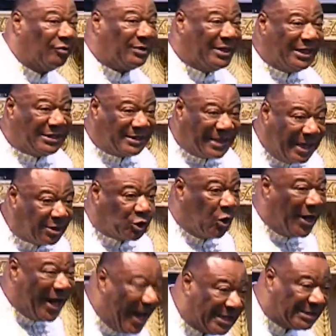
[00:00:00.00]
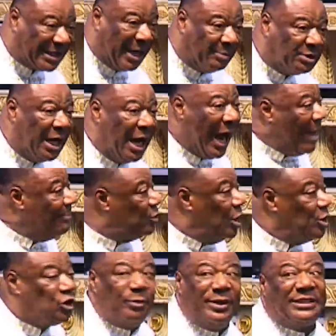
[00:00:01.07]
this test or exam, I'm going to
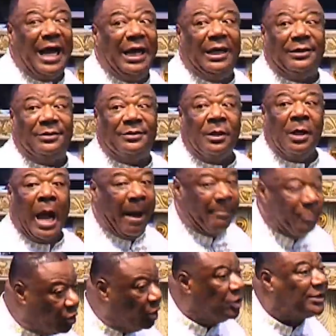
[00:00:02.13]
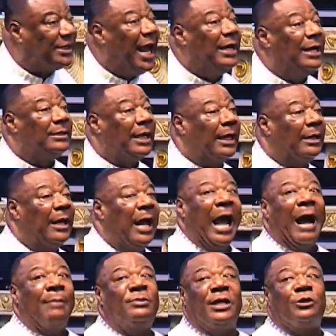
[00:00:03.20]
be silent. I'm not going to say anything.
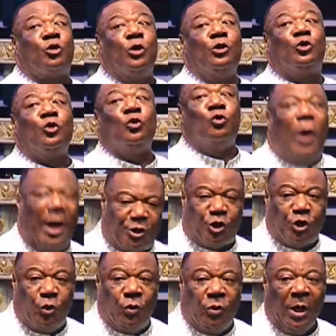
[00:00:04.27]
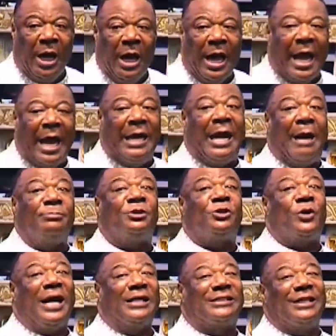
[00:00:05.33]
I'm just going to watch you and I'm
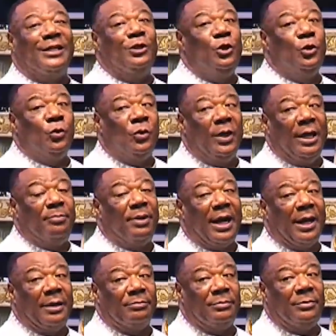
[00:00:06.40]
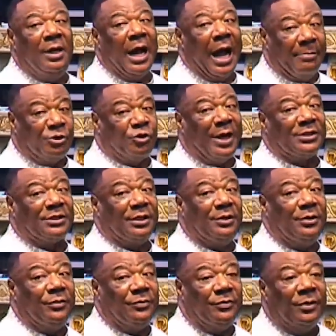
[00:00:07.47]
trusting you, Abraham. I'm trusting you.
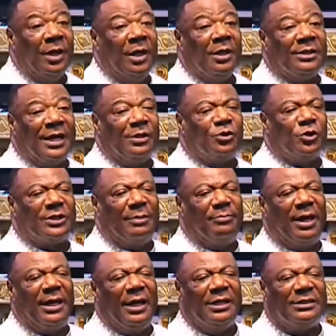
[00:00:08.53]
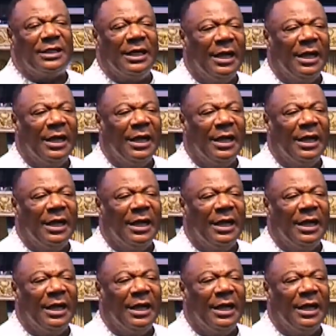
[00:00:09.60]
Turn to somebody and say,